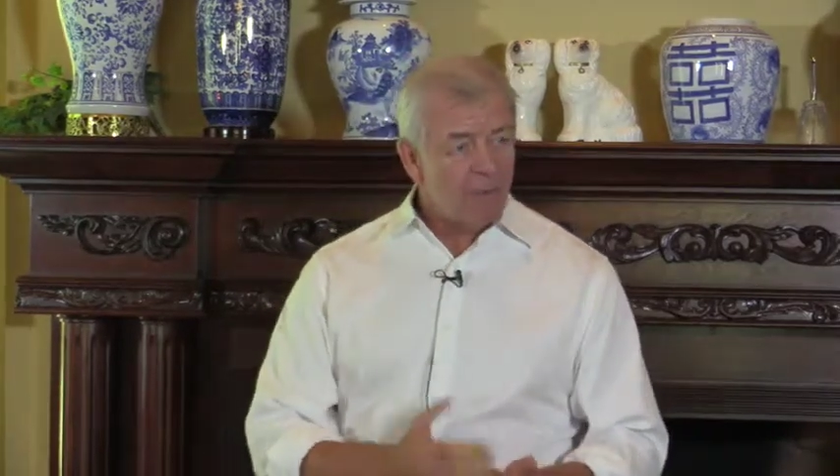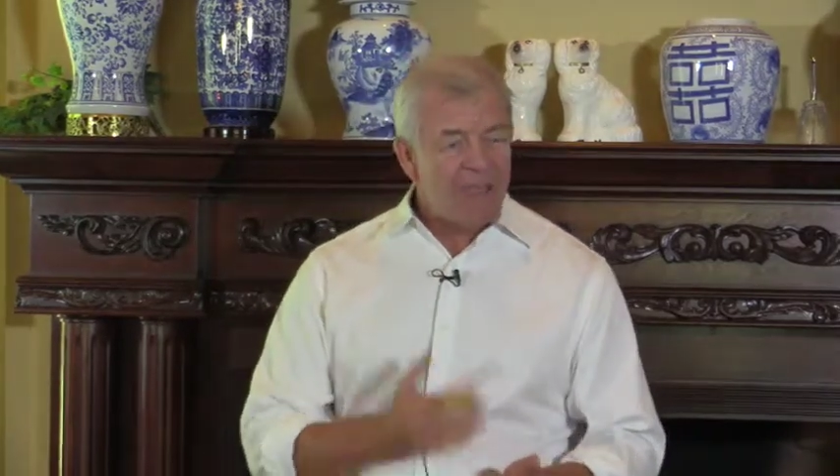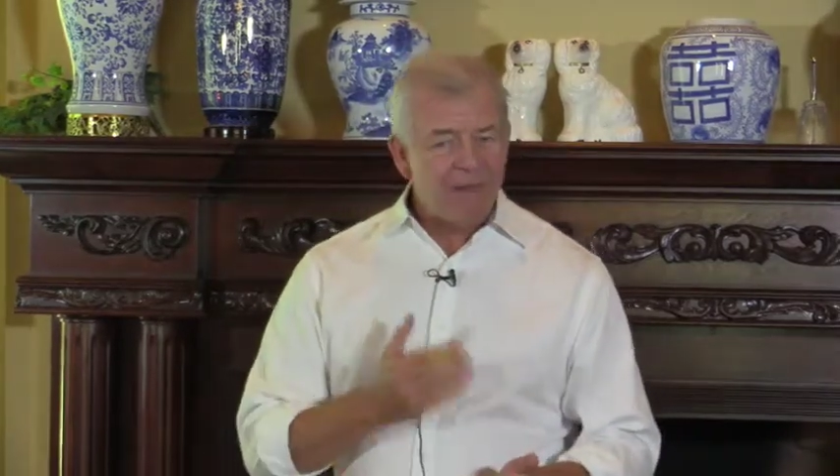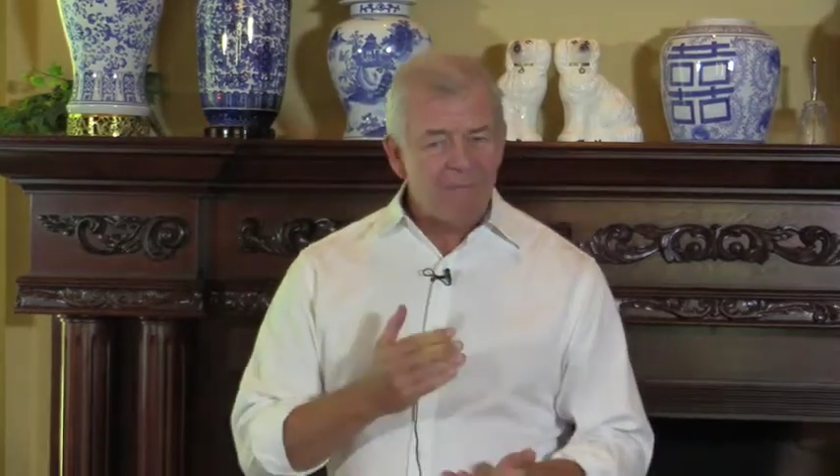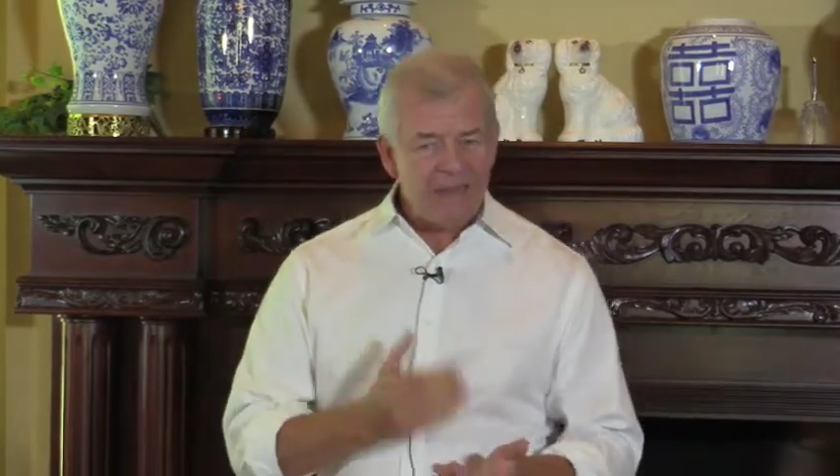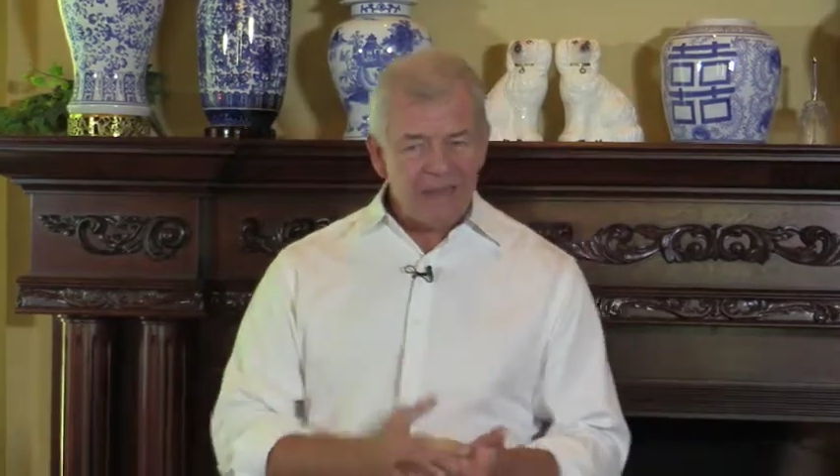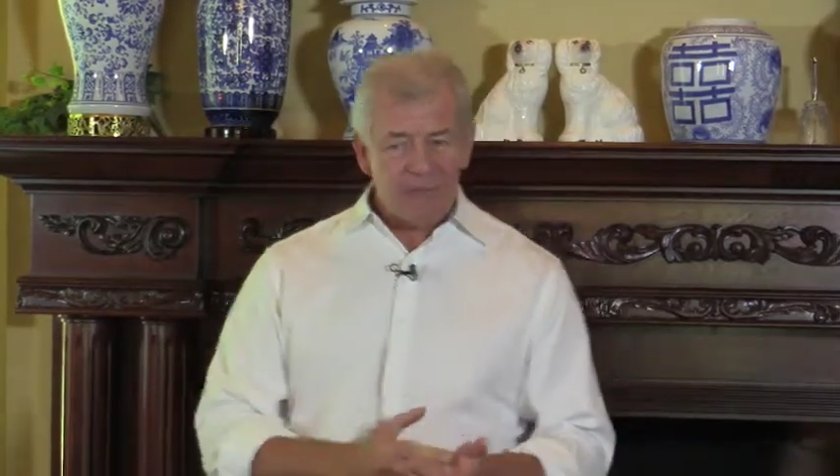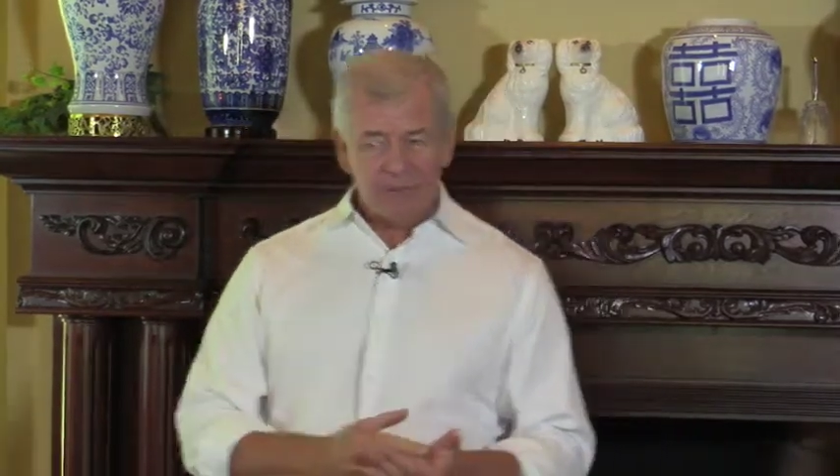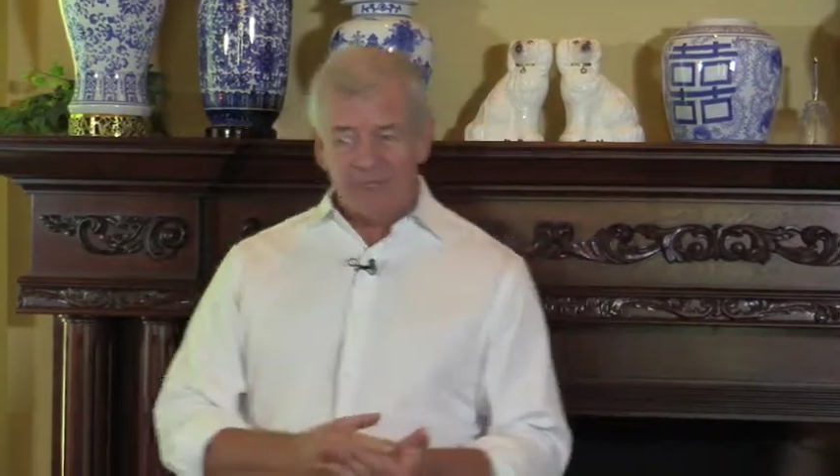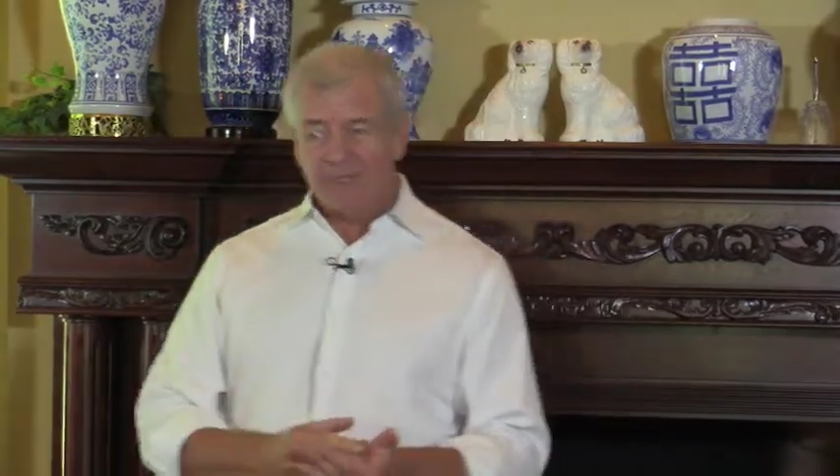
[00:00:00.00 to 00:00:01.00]
We had a
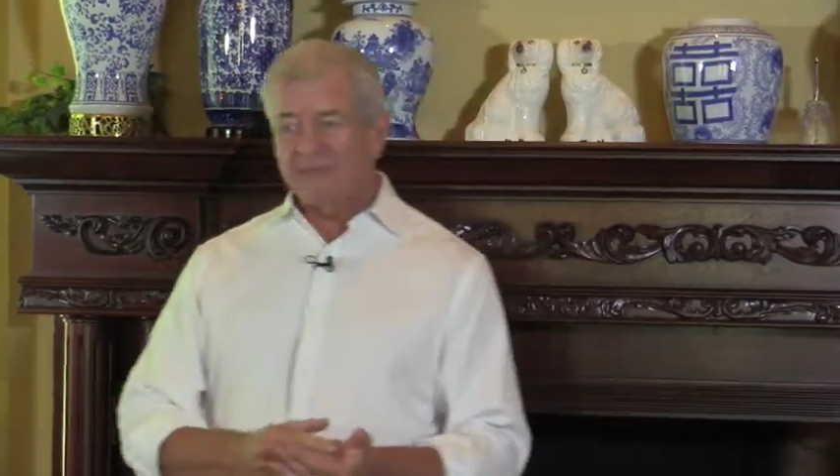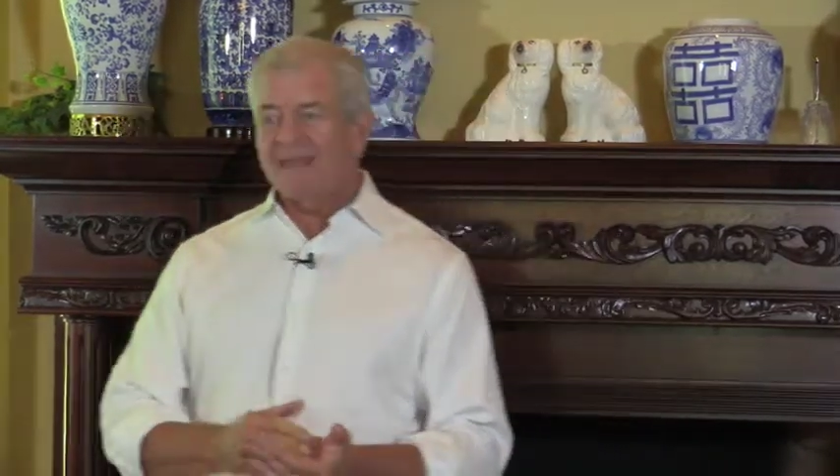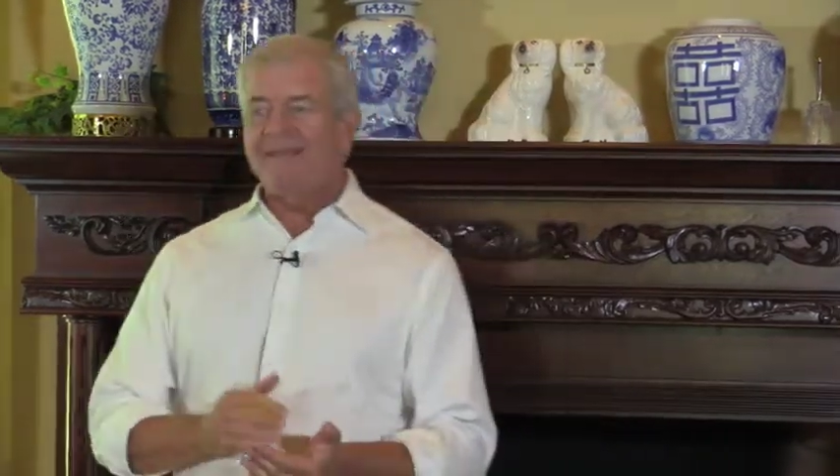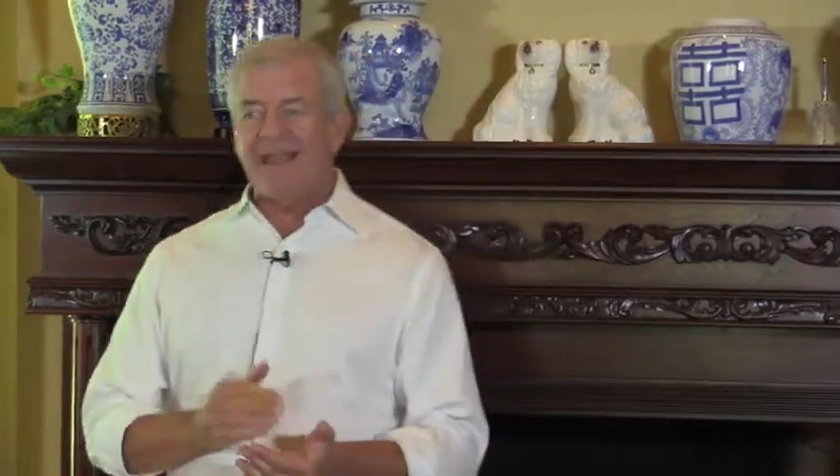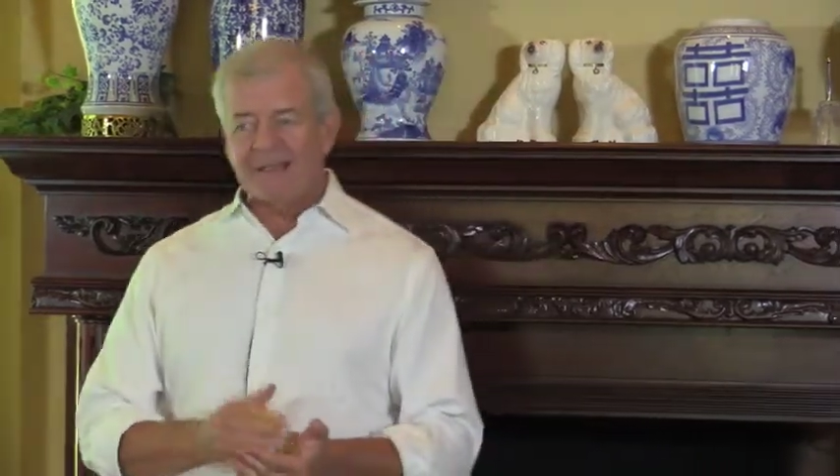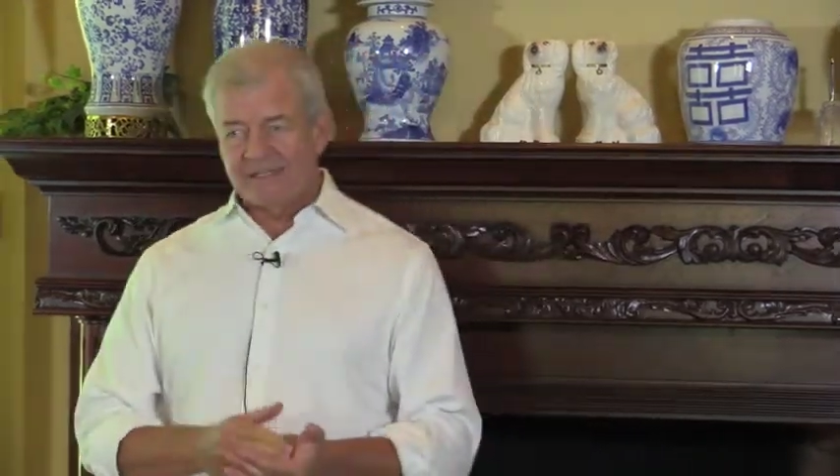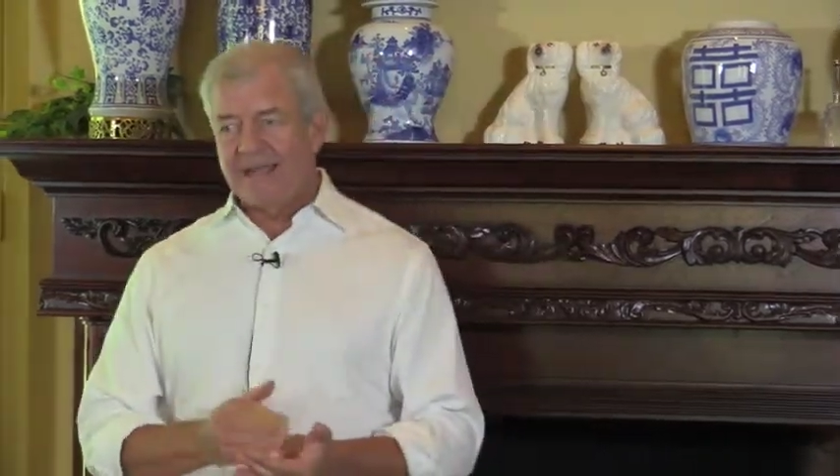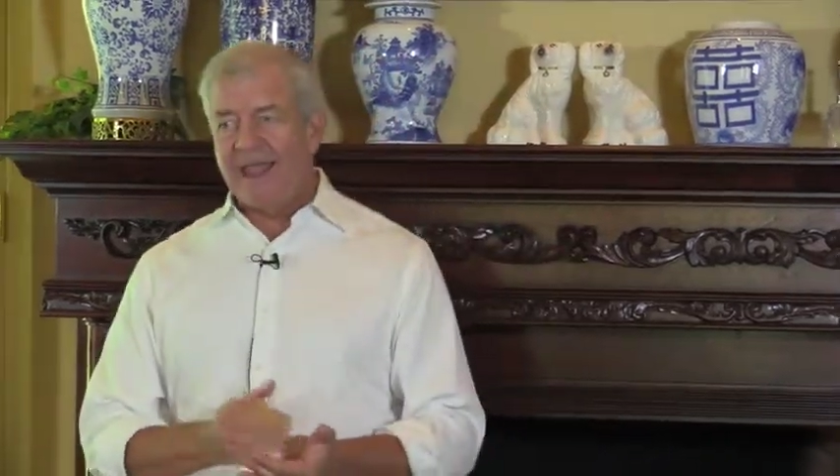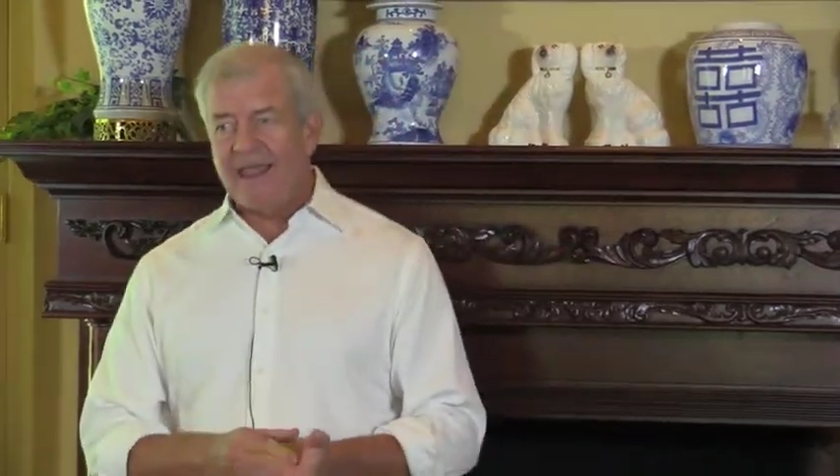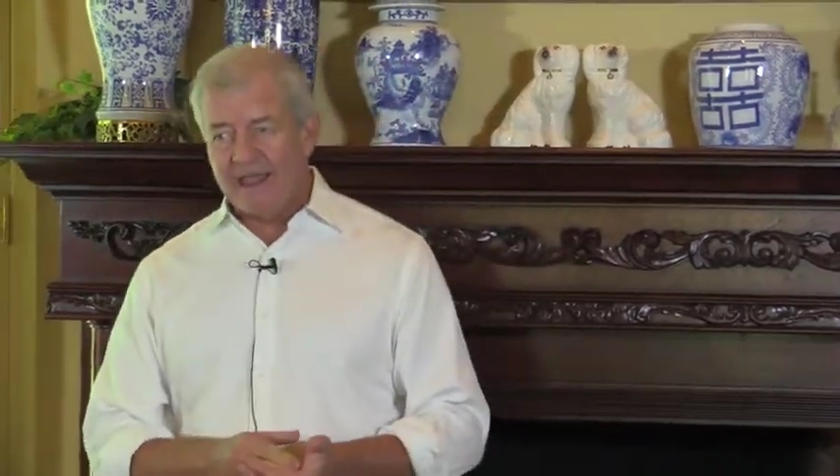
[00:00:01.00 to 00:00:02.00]
meeting with him the next
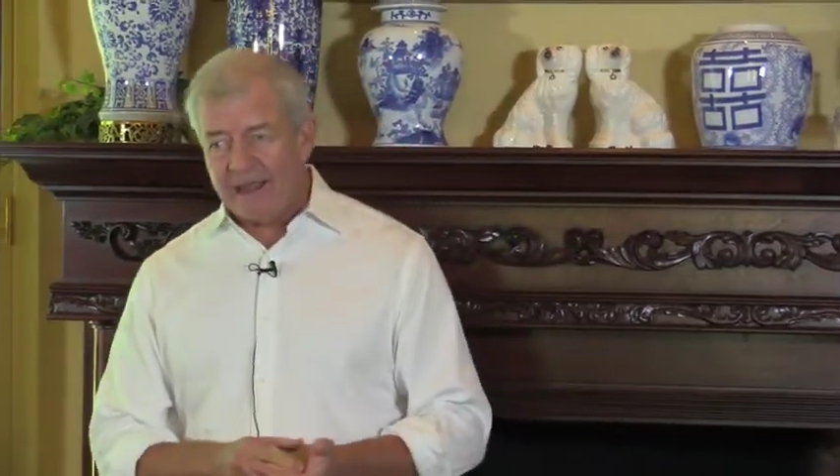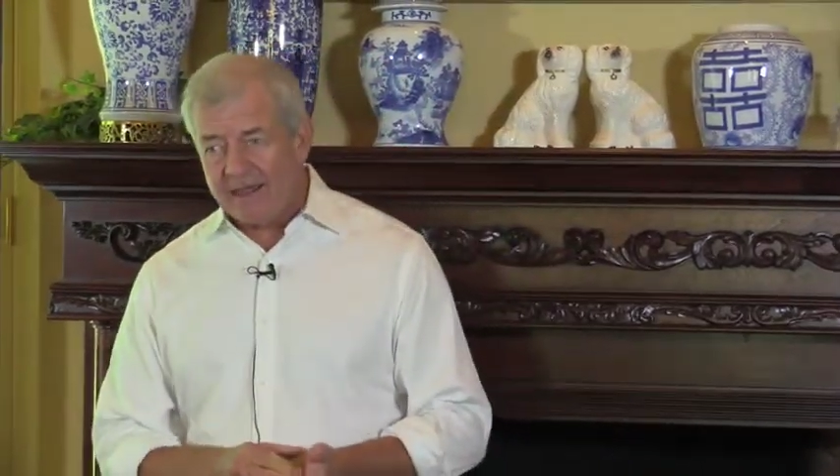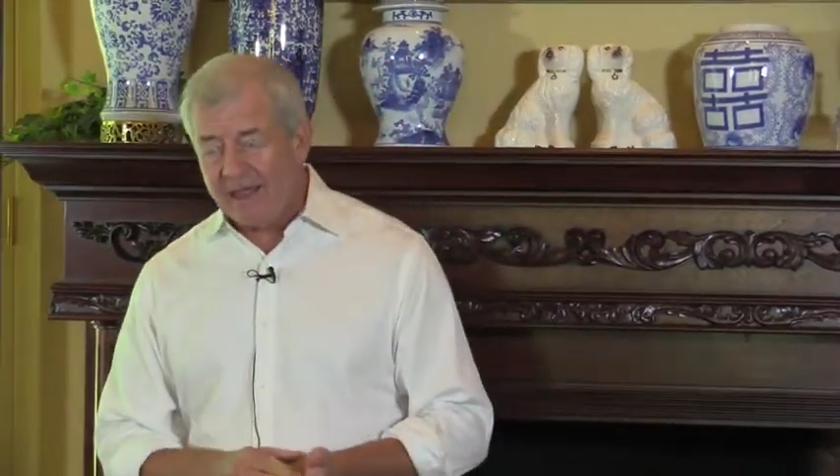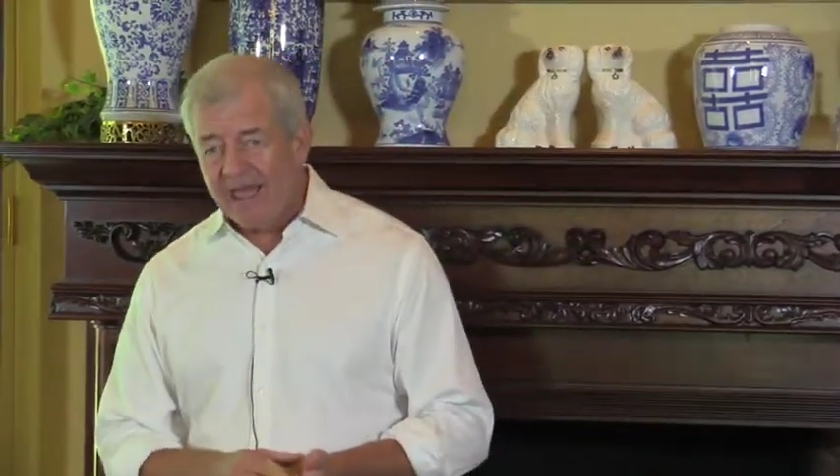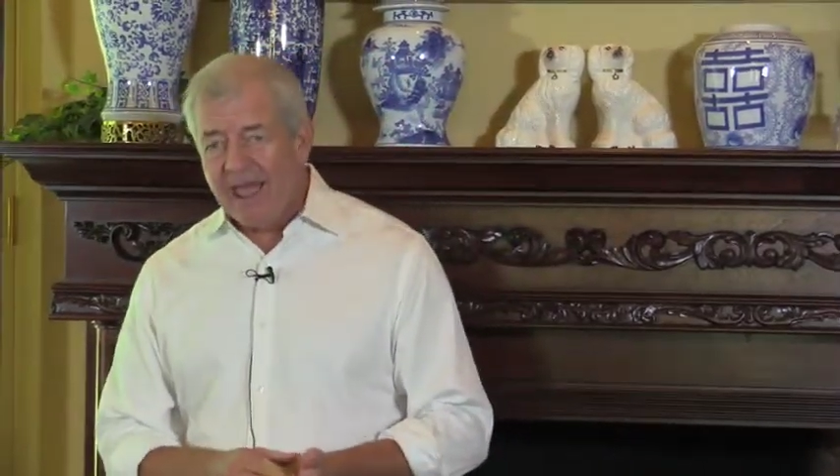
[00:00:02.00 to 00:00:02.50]
day,